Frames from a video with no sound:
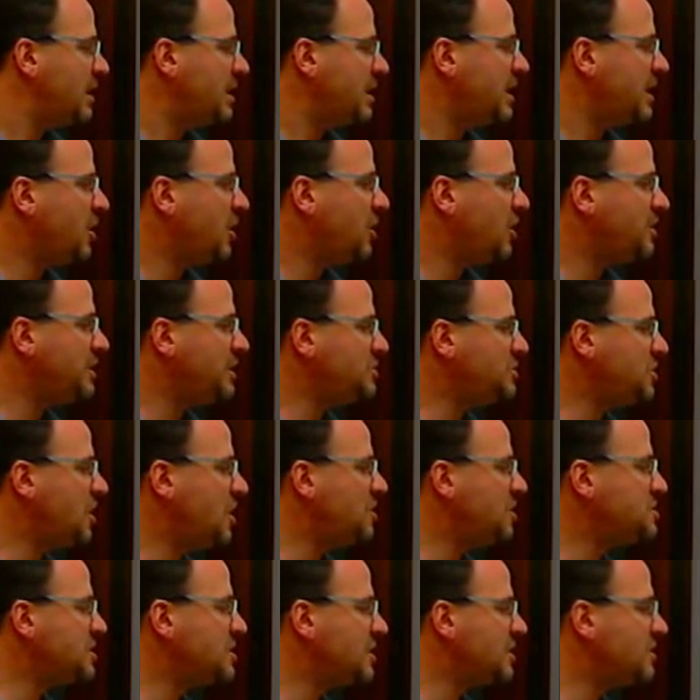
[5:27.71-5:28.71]
Again, are they
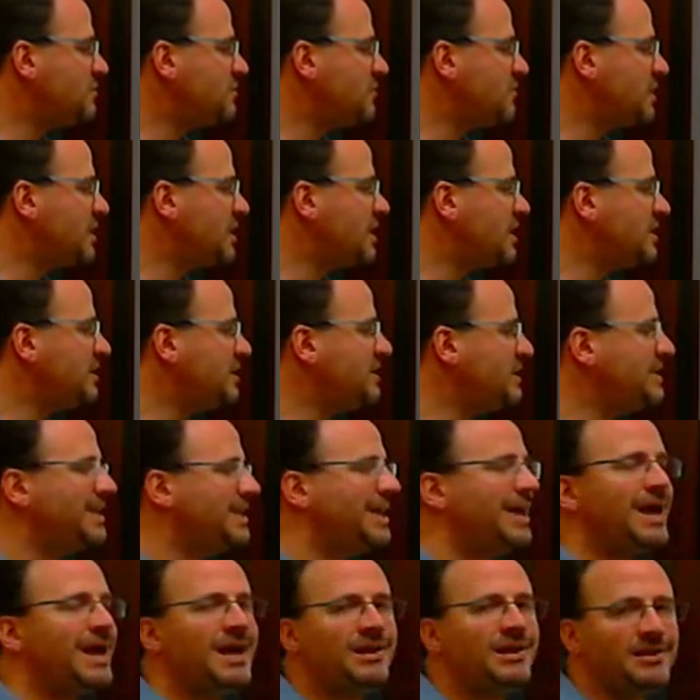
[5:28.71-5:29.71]
charging a fee? And in
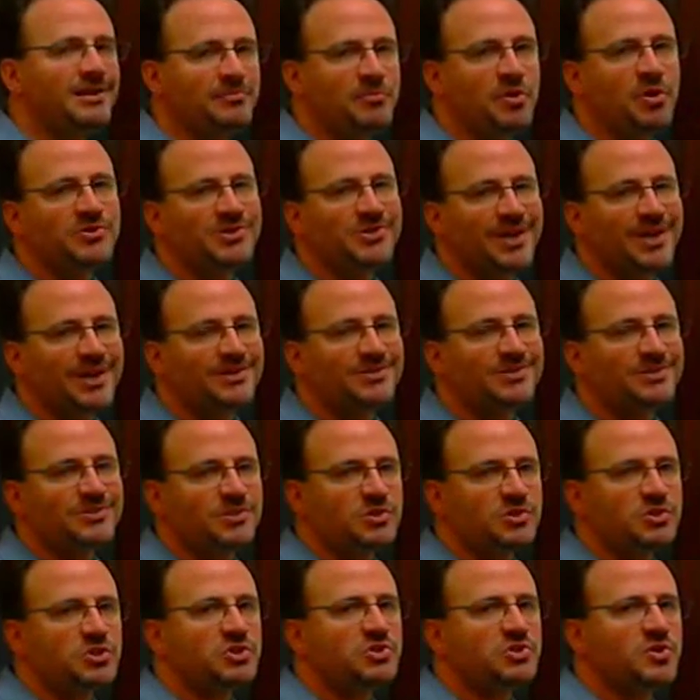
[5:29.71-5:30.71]
the end, in most
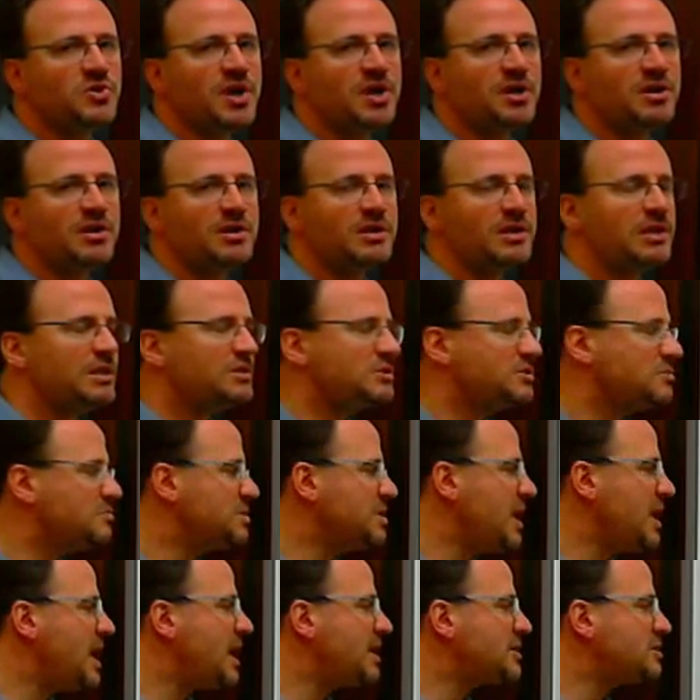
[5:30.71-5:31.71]
cases, they're just trying to get
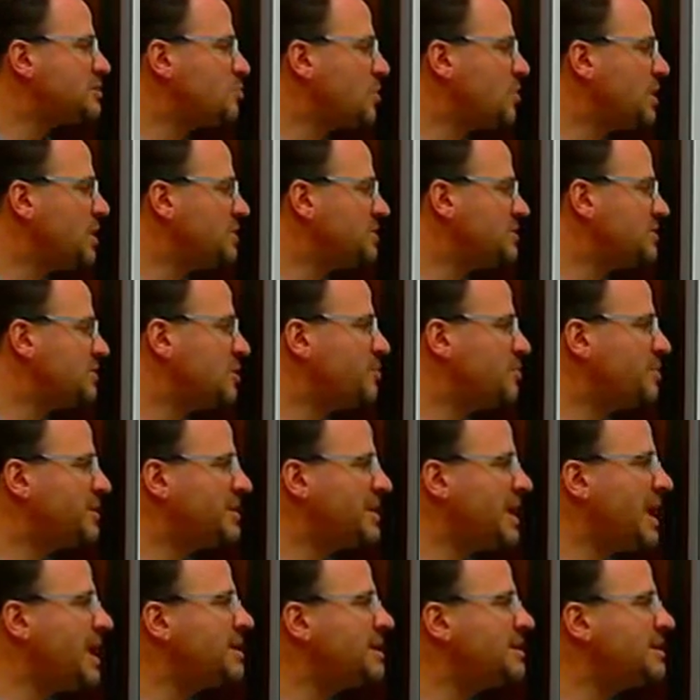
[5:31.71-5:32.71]
some tax breaks there,
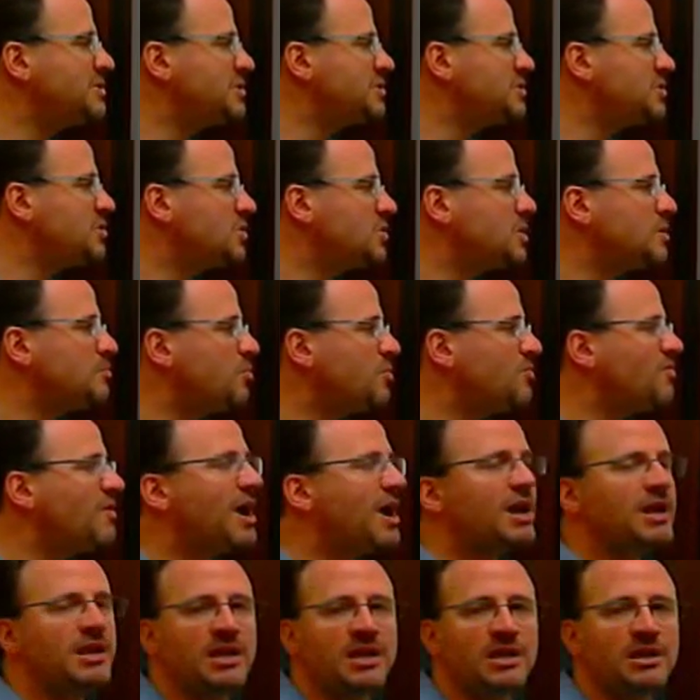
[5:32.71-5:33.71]
but not necessarily
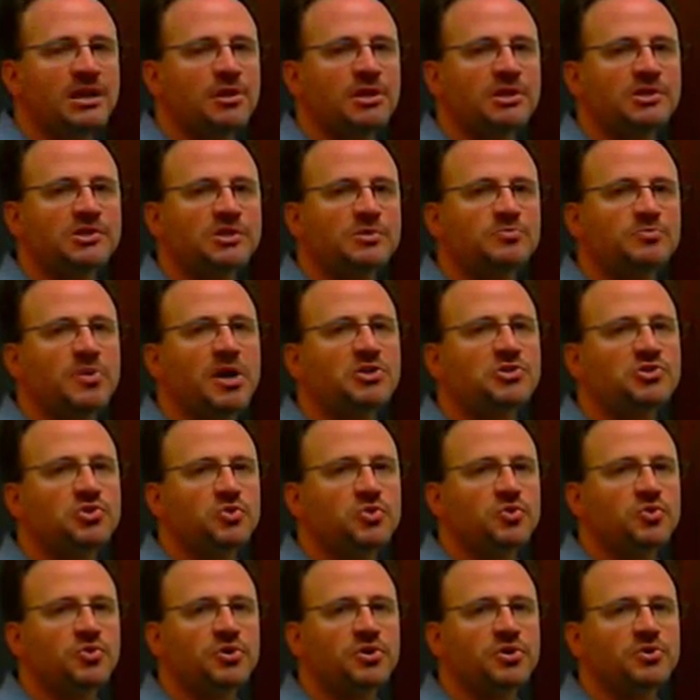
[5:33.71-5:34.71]
providing anything
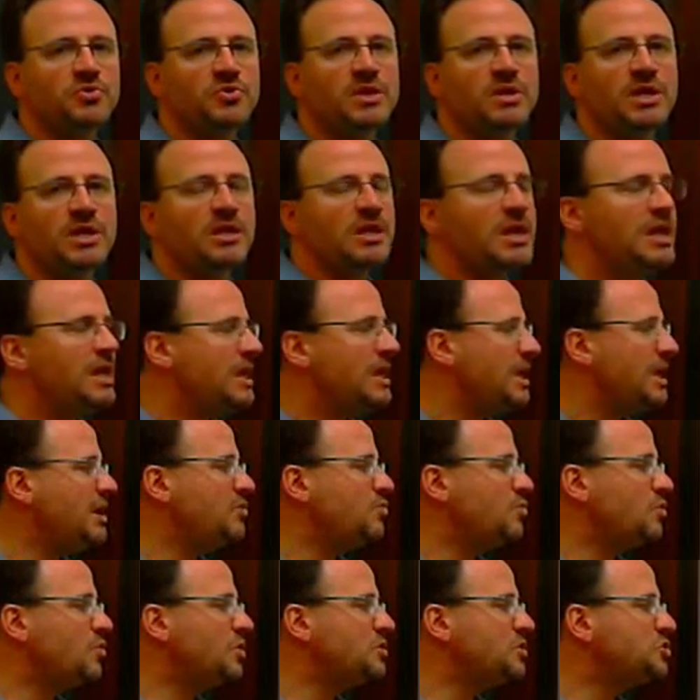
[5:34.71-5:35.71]
special or unique,
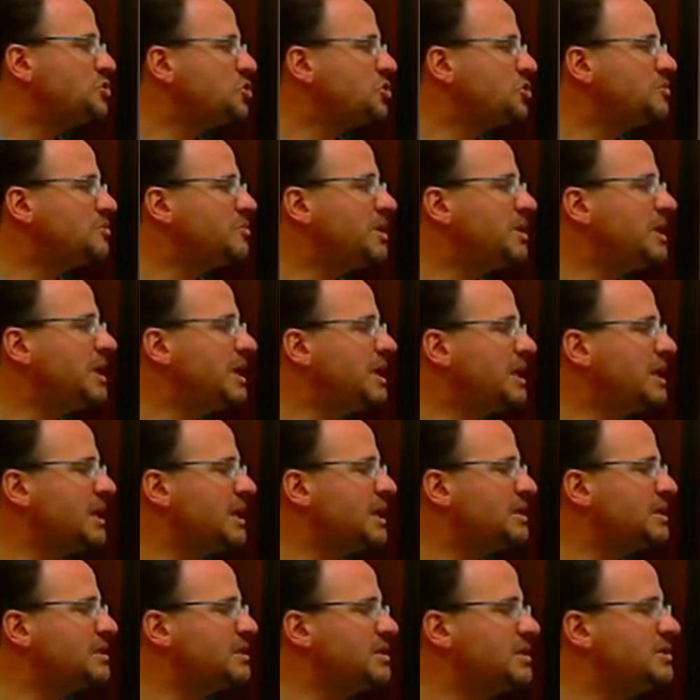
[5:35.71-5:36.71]
and really shouldn't be
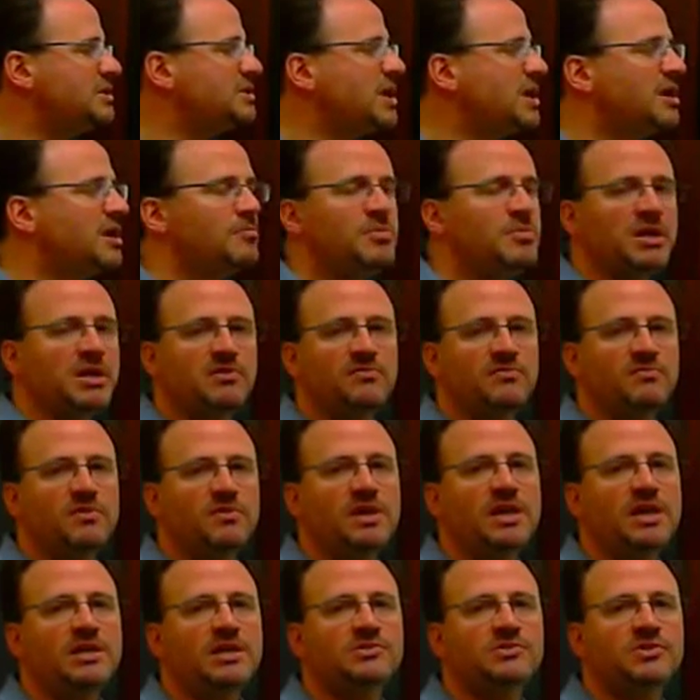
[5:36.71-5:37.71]
getting into these kind of big
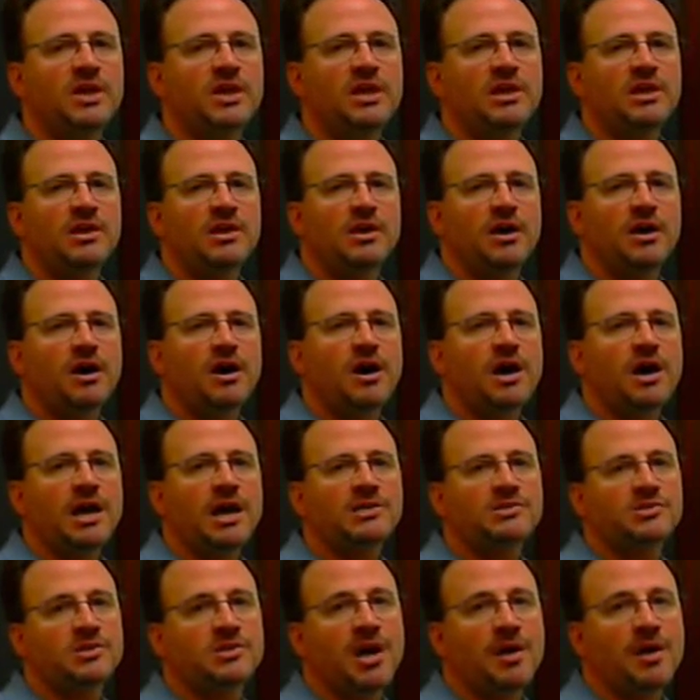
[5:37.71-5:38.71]
fees.
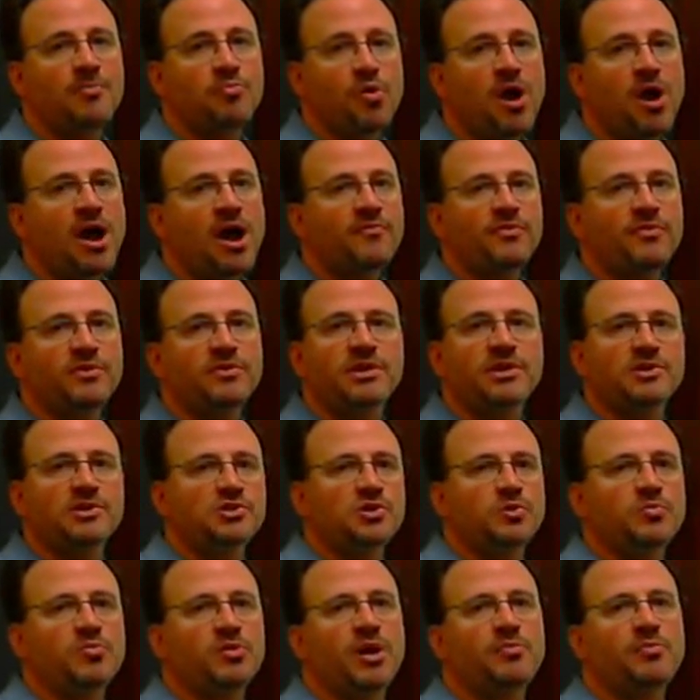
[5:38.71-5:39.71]
As a nonprofit,
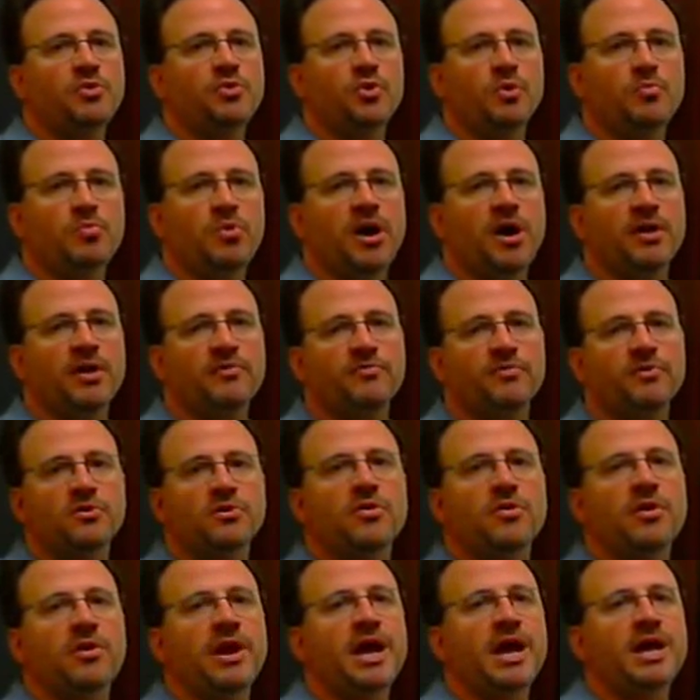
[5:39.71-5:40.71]
they should be able to apply for
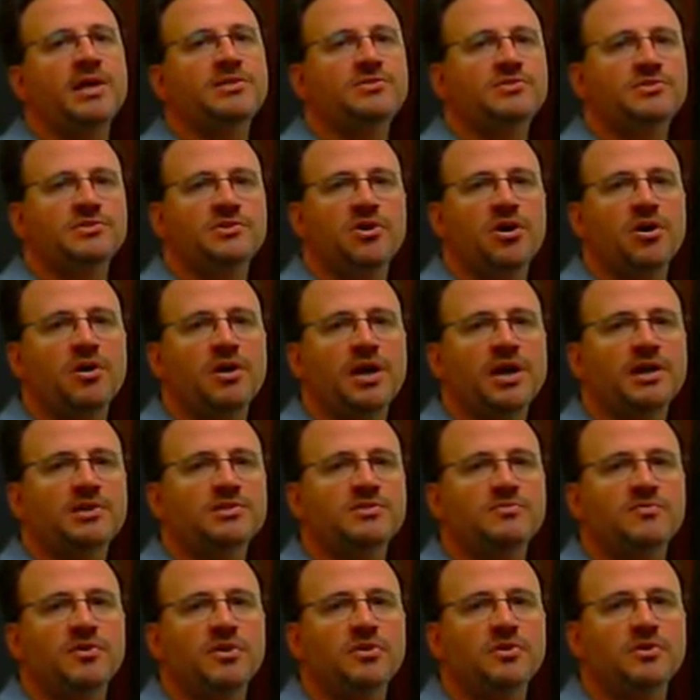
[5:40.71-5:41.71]
grants and all
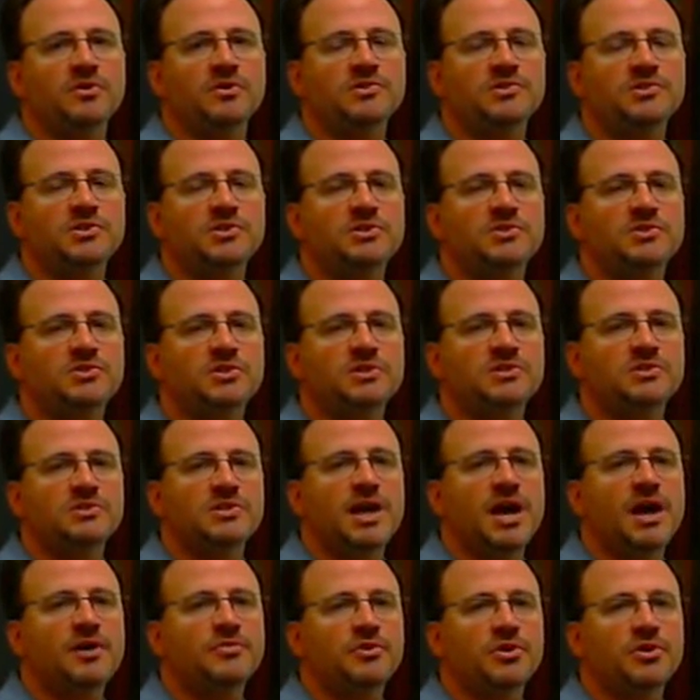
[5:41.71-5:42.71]
kinds of other
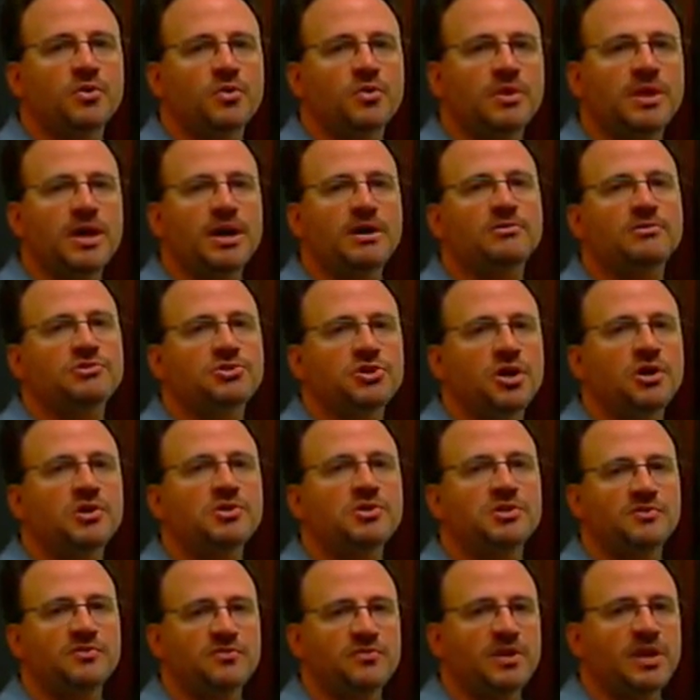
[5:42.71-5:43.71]
assistance out there without
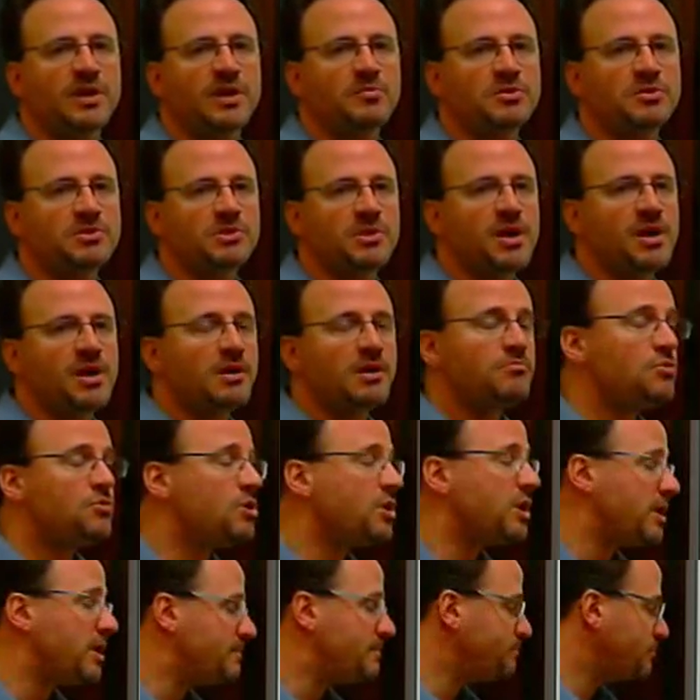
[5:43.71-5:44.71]
charging families a lot of
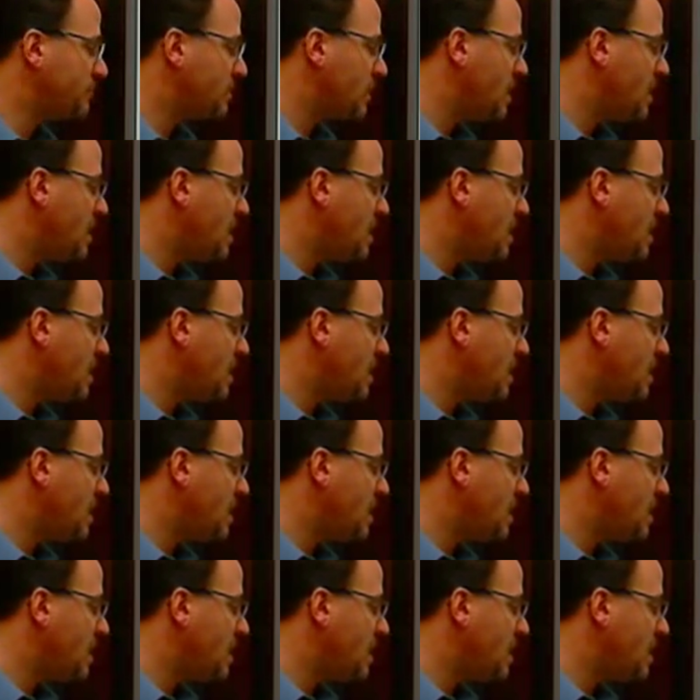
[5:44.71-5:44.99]
money.